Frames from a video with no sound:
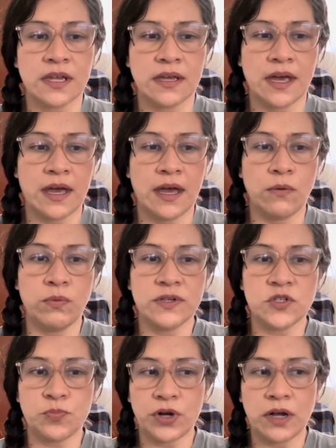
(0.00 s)
I was
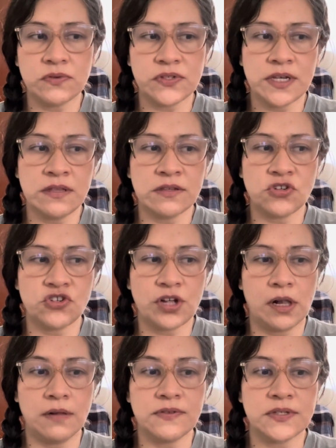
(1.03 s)
browsing the
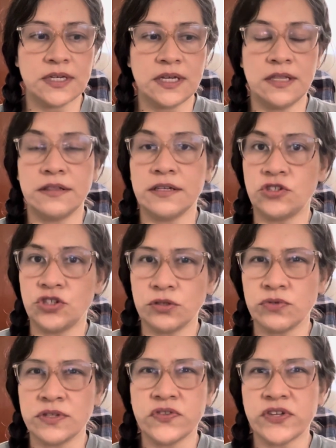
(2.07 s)
shelves in the
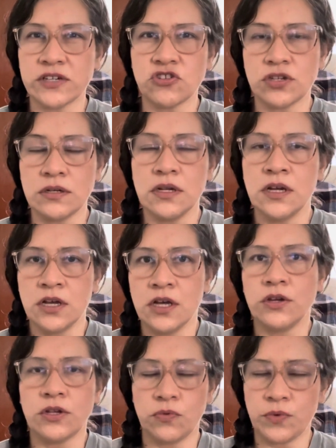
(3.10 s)
children's section,
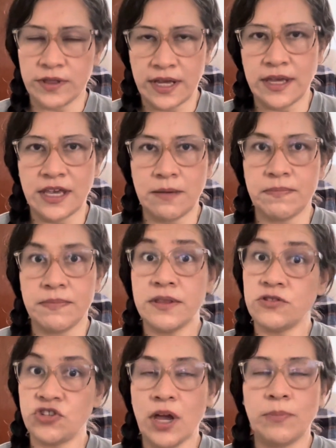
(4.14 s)
where they keep the
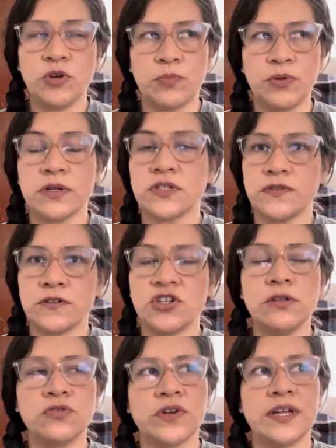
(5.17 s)
chapter books for
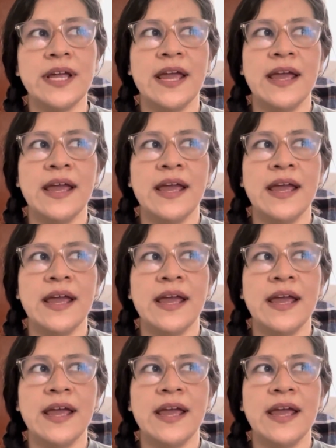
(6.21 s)
children.